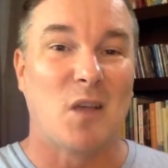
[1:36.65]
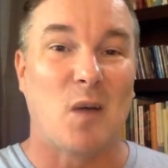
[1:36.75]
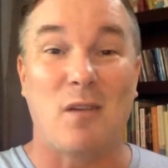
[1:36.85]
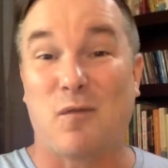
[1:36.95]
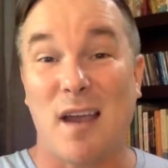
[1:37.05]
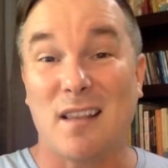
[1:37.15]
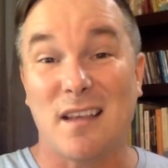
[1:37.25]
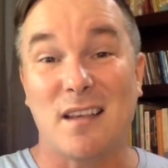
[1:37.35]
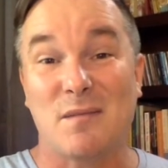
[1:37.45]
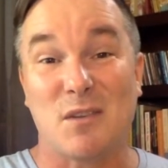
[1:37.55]
quite
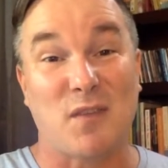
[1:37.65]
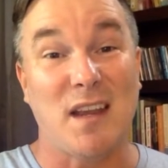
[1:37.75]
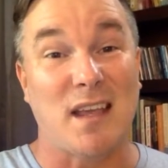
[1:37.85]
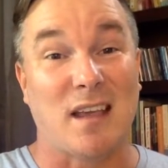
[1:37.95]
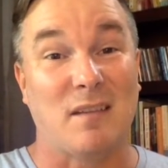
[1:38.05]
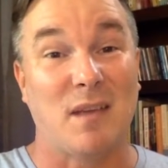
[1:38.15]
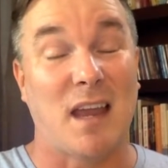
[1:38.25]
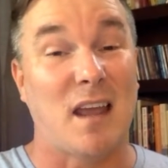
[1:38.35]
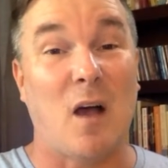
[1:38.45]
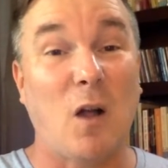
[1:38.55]
frankly, defeating,
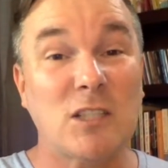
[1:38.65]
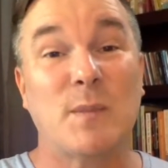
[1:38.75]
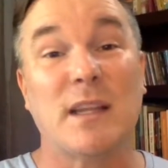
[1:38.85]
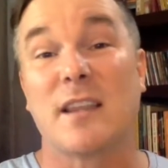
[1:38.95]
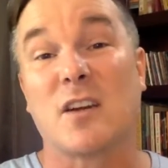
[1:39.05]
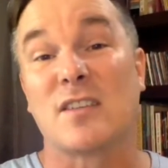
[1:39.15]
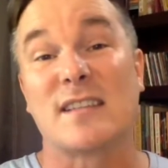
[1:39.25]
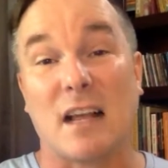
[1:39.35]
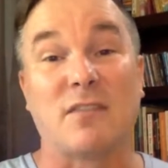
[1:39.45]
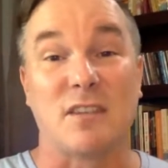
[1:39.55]
and ultimately they're
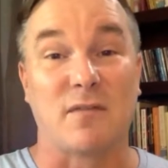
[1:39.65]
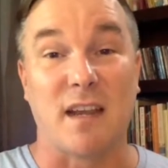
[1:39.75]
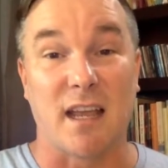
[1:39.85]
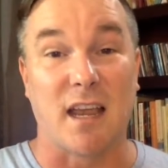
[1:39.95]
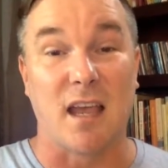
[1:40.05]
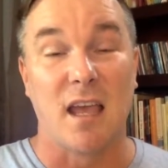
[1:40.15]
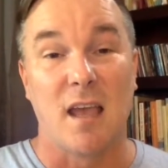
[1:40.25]
self-defeating.